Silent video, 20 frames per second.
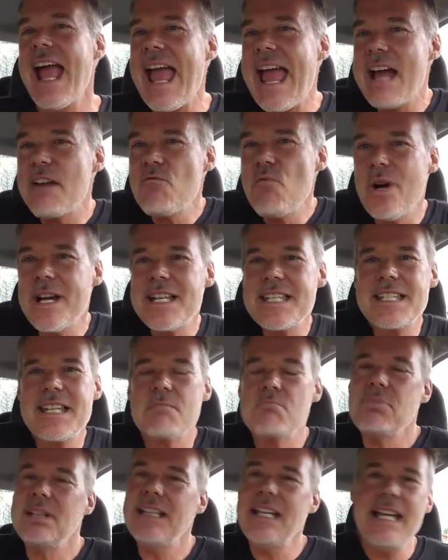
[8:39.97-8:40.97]
And what is
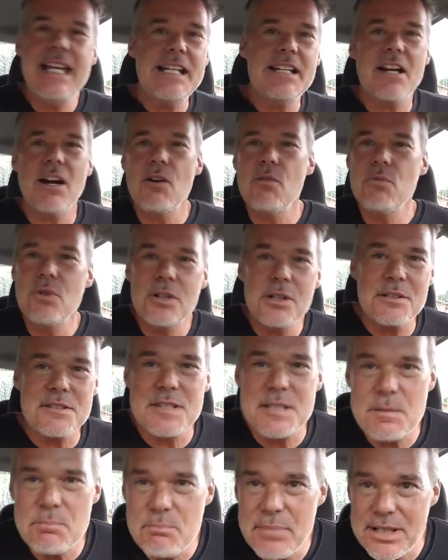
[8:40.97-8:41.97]
at play in our
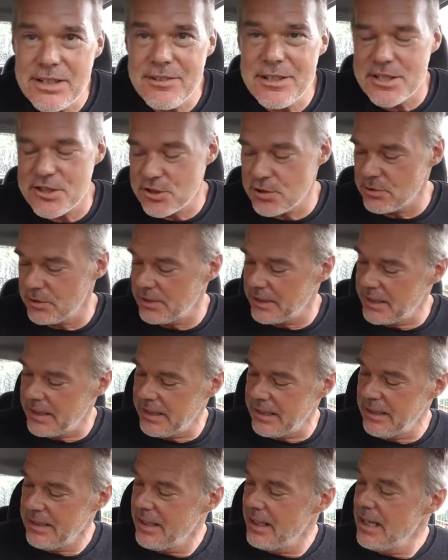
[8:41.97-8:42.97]
world
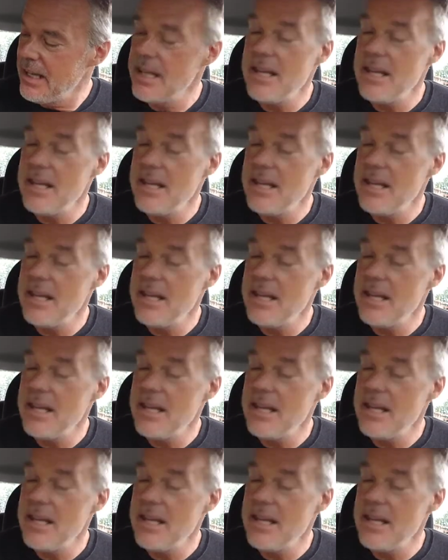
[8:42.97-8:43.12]
spiritually?